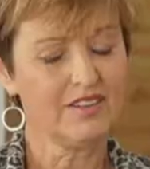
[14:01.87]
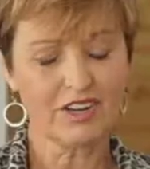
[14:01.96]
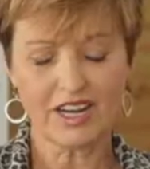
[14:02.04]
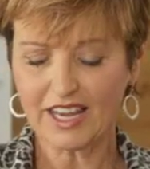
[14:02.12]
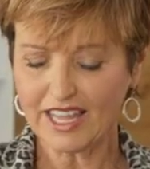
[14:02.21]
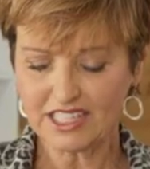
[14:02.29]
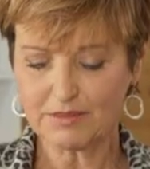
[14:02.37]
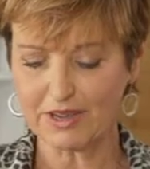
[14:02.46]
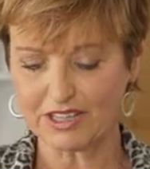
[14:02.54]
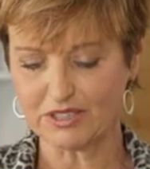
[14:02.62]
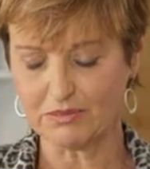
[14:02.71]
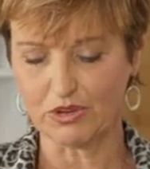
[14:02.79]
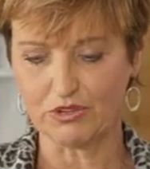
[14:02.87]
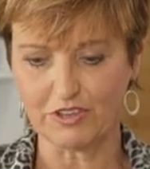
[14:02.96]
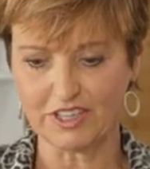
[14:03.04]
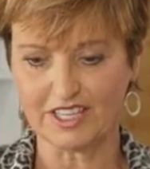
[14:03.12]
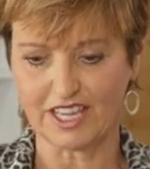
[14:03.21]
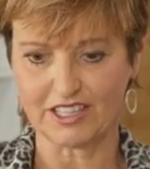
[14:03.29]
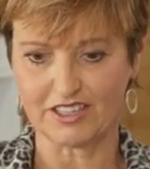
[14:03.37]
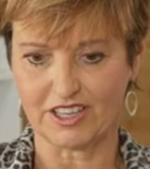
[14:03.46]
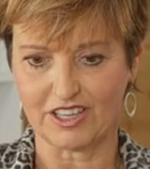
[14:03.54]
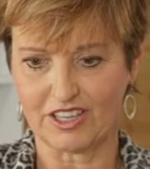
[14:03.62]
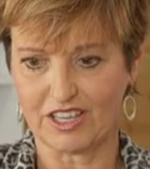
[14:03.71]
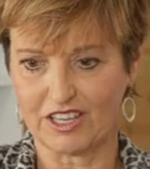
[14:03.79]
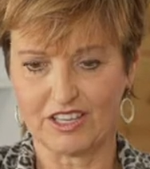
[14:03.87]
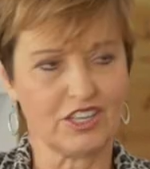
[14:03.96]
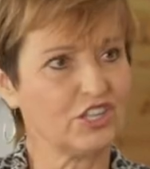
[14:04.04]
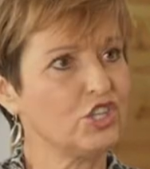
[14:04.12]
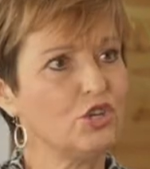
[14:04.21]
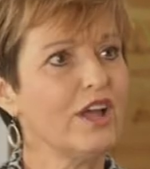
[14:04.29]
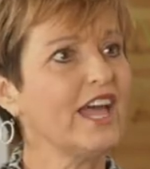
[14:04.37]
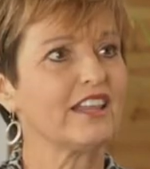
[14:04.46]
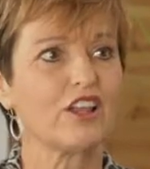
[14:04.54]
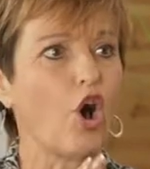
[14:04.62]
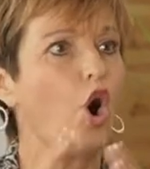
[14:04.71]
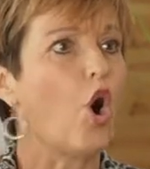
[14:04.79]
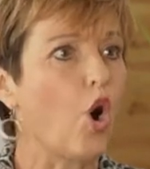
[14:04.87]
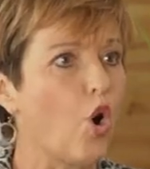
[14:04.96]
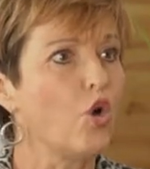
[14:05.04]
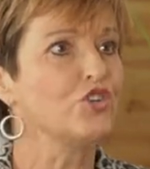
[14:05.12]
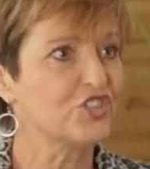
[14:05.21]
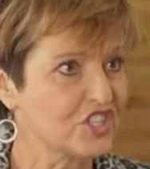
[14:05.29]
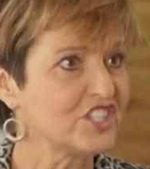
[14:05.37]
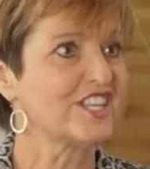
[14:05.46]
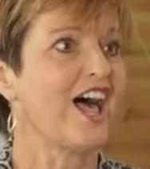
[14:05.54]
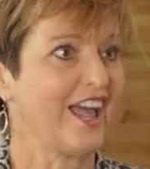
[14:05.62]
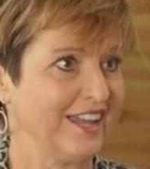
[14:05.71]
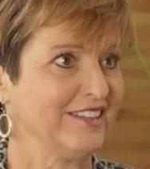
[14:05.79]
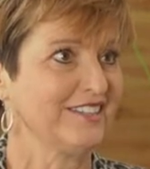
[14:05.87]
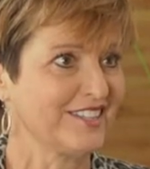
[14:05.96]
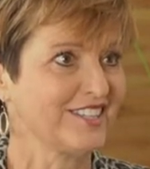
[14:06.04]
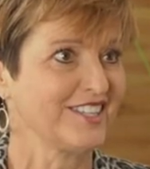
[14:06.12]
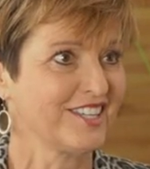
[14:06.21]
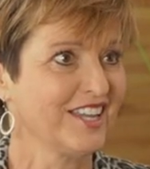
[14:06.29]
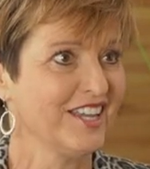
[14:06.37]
And what I liked about the movie that you had all sides